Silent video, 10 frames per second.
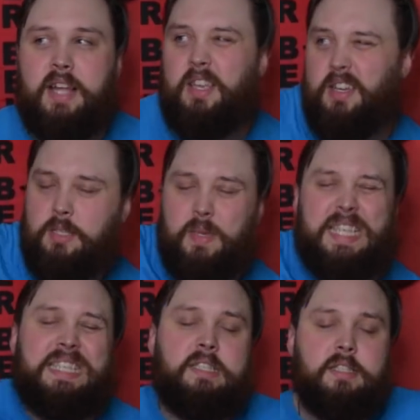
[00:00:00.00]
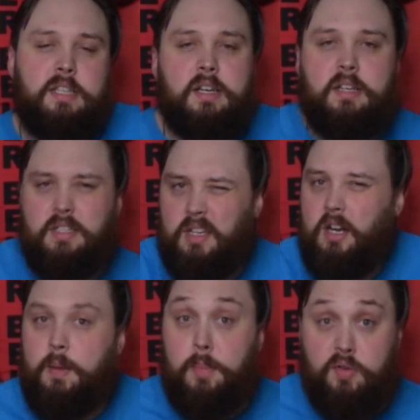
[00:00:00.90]
yeah, it's a bit easier to
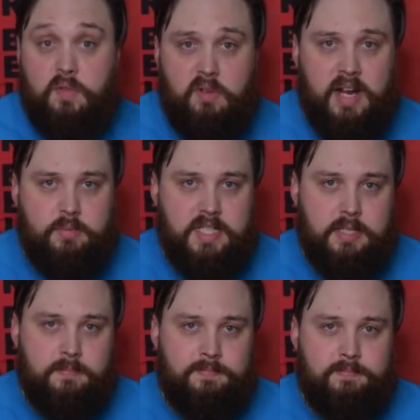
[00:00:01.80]
kind of move around in.